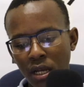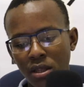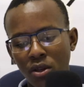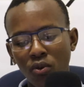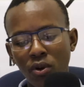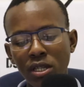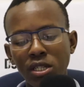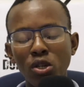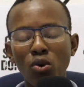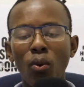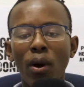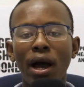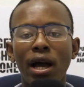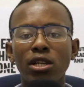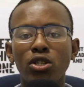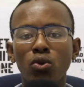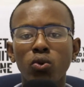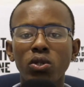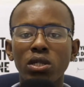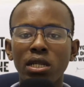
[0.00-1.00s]
The reason why I
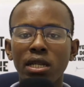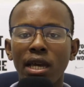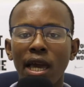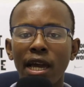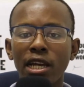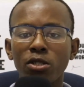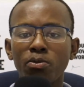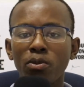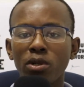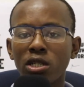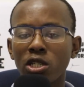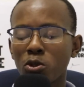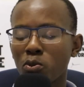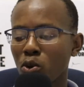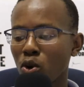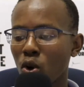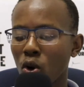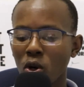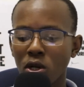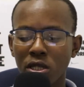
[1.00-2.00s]
choose engagement is
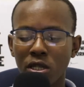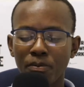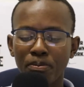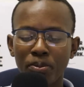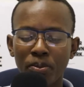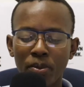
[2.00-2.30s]
because